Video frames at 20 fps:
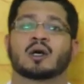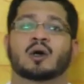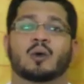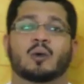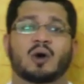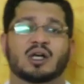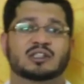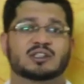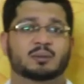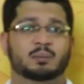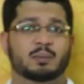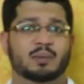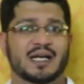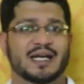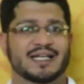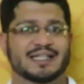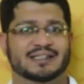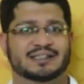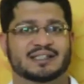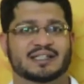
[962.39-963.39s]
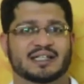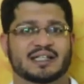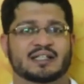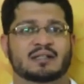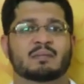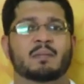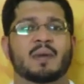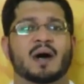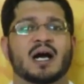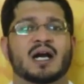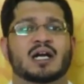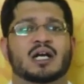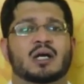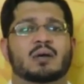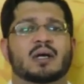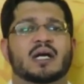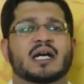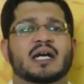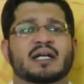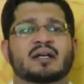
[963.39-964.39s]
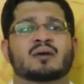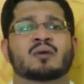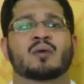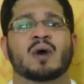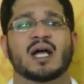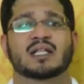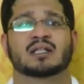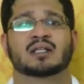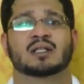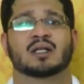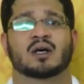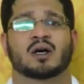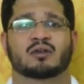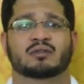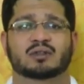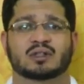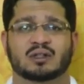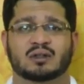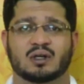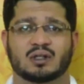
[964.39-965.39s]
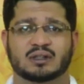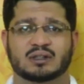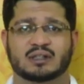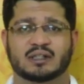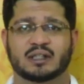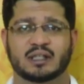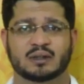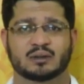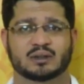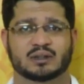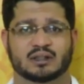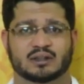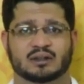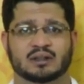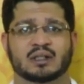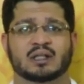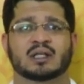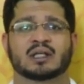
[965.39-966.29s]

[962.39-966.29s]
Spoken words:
was placed in Part 21 of the Constitution.